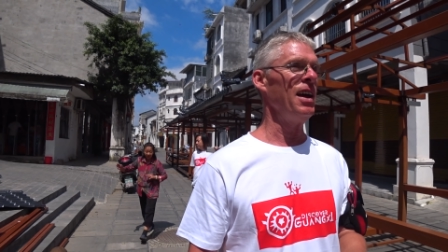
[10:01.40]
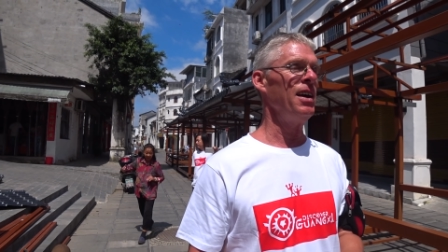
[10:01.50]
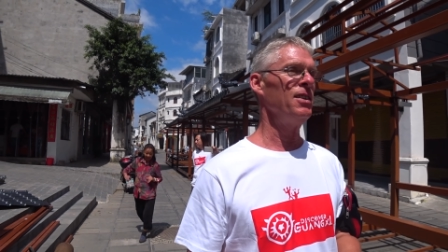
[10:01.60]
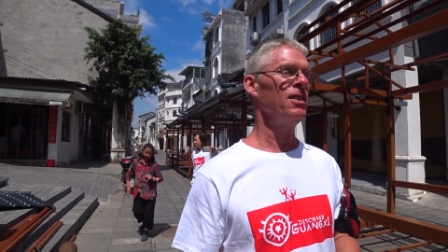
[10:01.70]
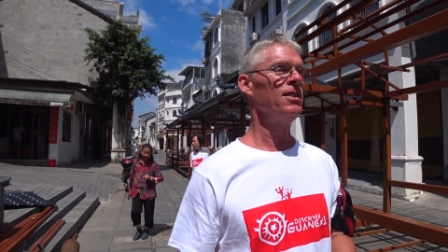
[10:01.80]

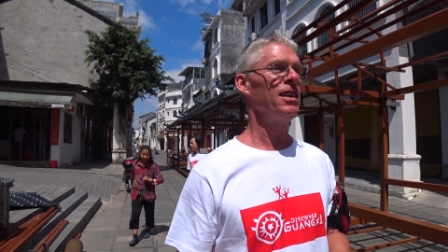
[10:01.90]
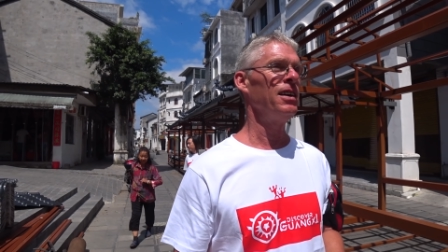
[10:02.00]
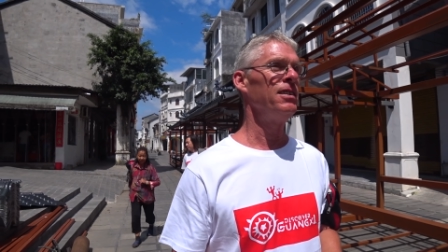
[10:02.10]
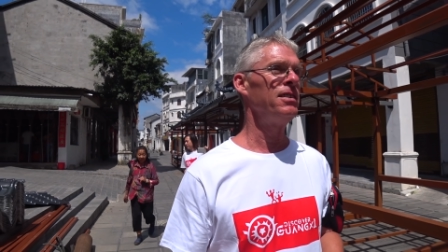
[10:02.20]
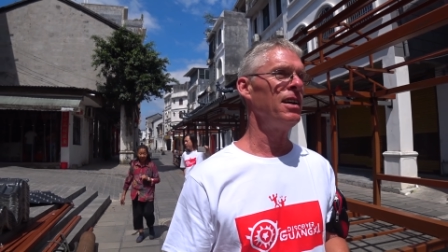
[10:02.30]
eh?
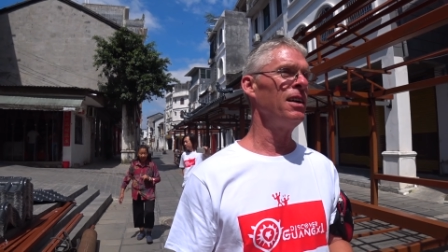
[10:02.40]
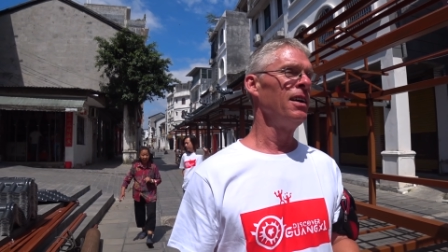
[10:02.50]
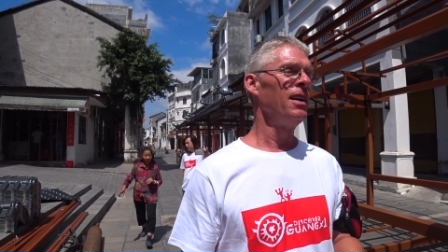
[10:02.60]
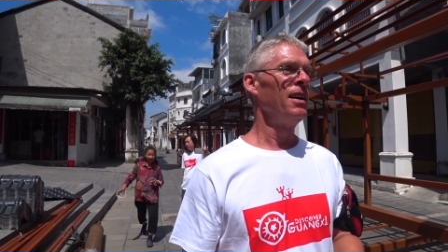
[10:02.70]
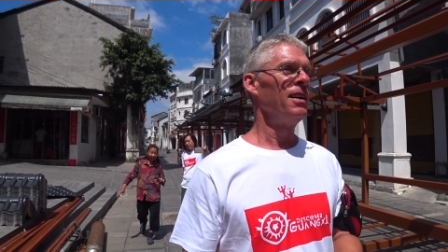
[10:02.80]
And
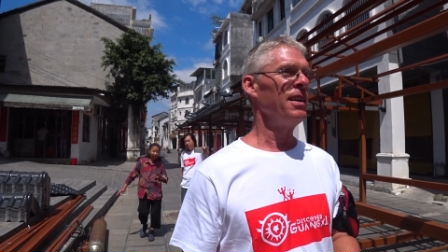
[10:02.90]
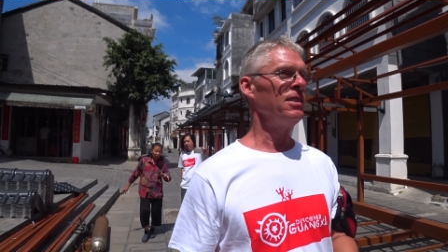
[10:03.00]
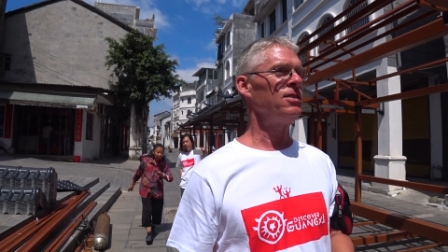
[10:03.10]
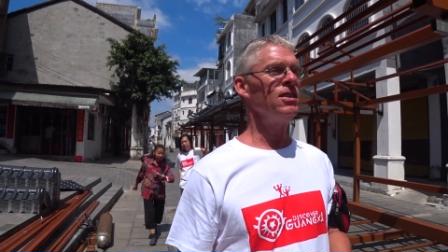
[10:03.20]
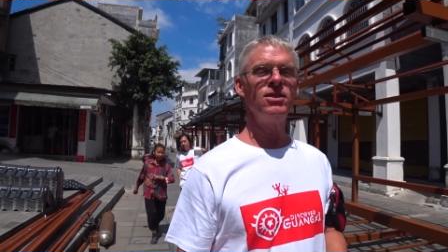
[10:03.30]

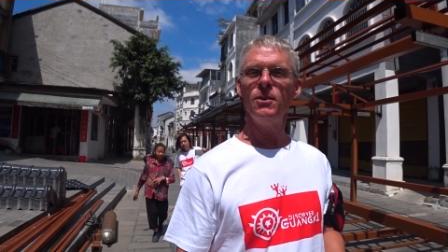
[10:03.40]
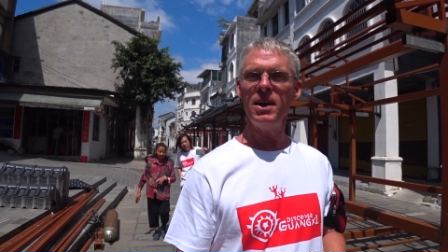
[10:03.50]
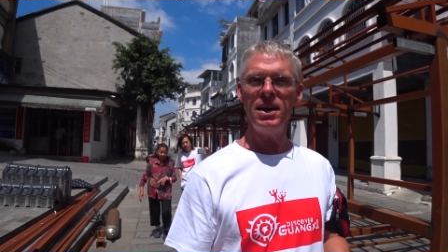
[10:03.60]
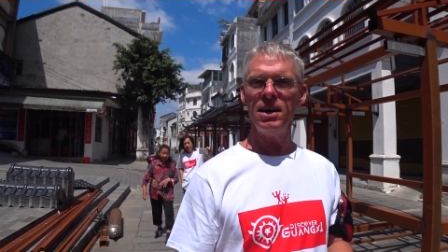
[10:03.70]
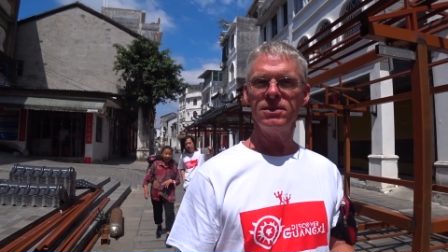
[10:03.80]
that's just the
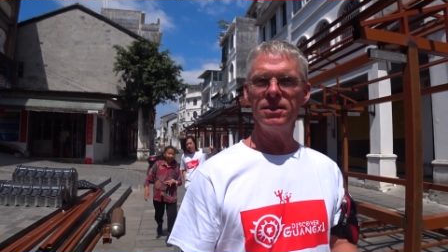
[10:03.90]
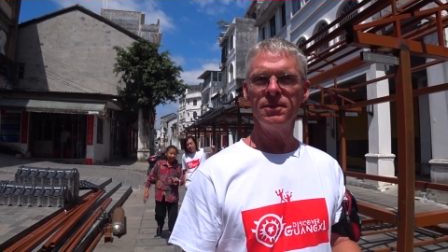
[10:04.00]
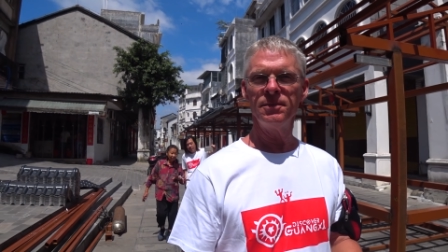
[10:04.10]
way it is.